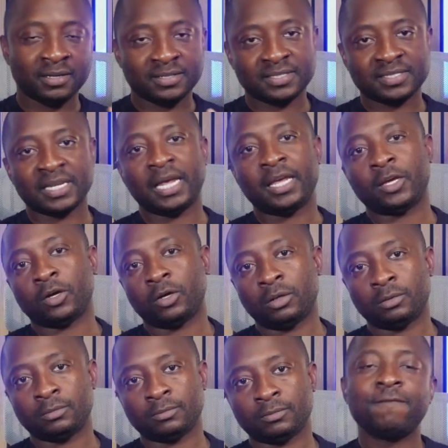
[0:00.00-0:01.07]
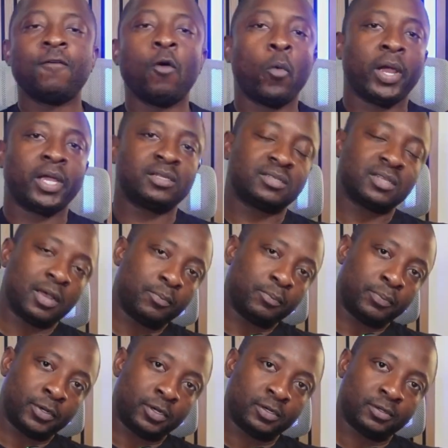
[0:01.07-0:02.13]
cycle. For
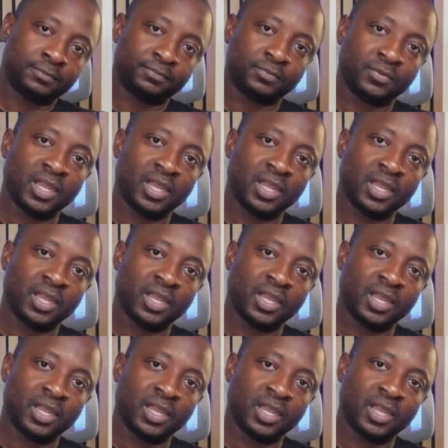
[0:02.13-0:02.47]
example,